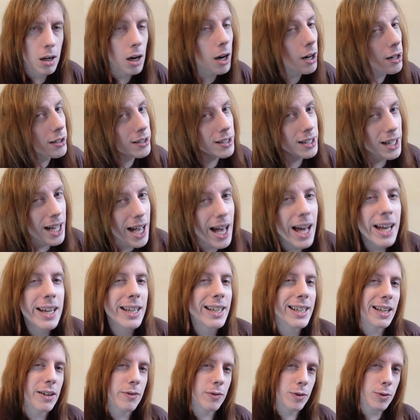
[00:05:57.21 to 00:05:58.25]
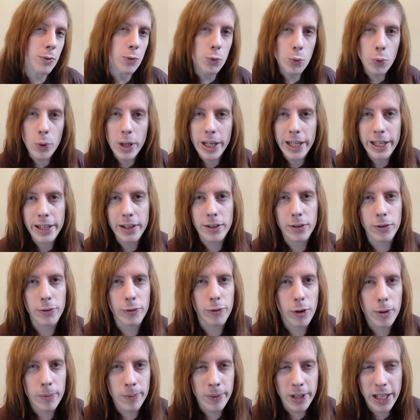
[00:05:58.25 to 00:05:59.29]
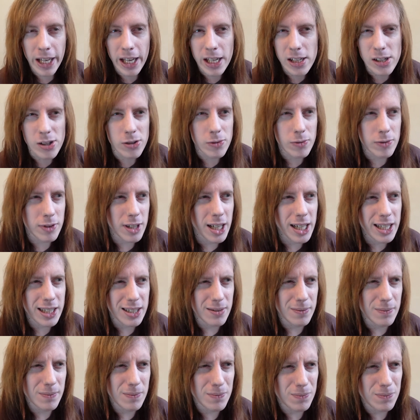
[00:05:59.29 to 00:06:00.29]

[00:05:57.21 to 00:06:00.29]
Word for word: On any given week from the age of like